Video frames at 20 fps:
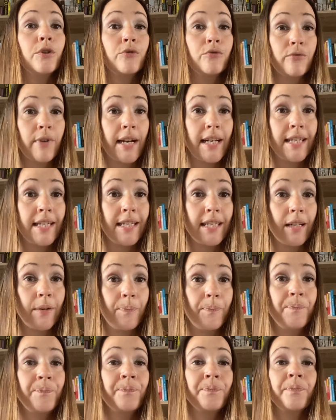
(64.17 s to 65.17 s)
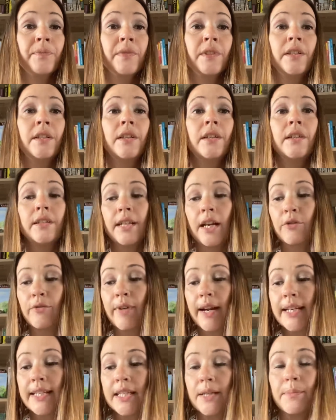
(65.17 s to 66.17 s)
radium. Now,
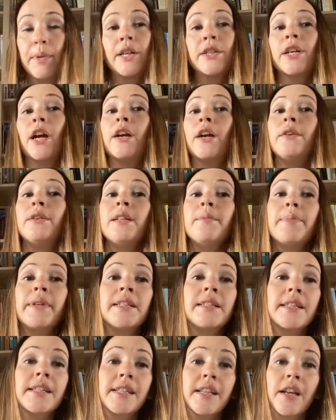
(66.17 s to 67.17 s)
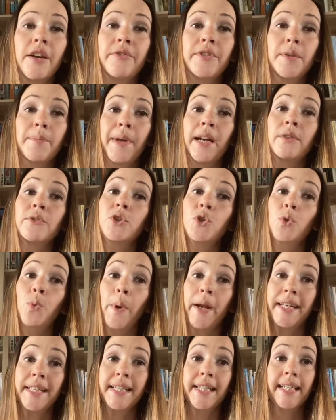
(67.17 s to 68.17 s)
radium had only been discovered about
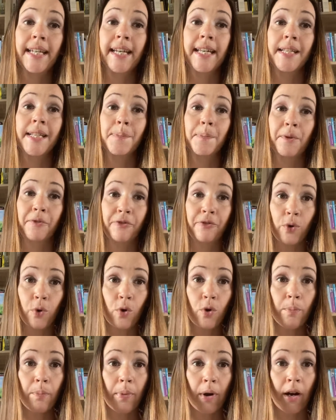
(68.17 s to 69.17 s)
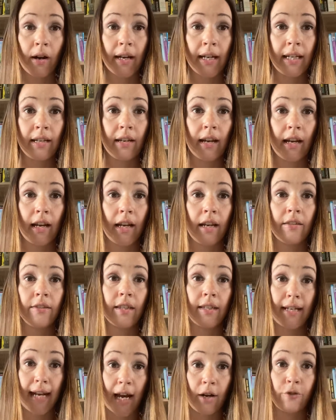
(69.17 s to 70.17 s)
20 years before by the
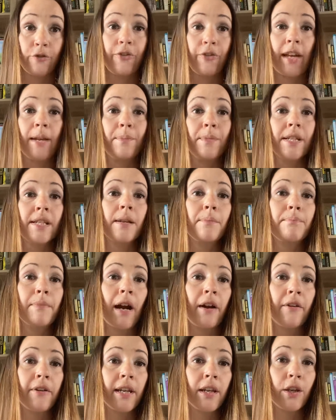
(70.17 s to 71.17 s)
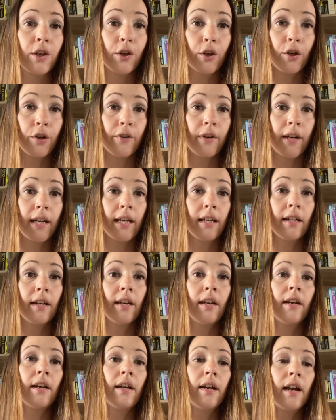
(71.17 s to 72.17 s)
now famous Marie Curie,
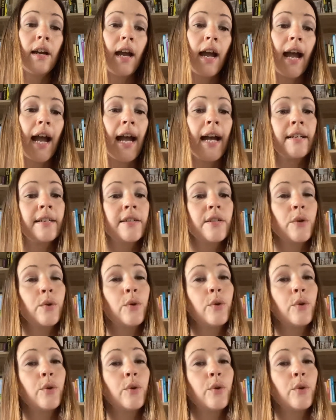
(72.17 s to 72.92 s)
and